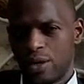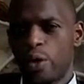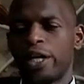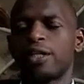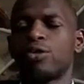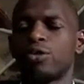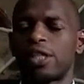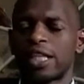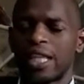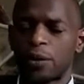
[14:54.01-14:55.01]
Where do you
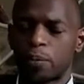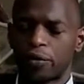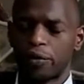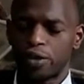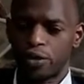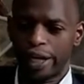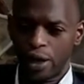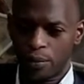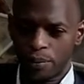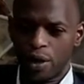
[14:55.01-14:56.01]
seek this professional
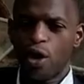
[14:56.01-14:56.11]
help?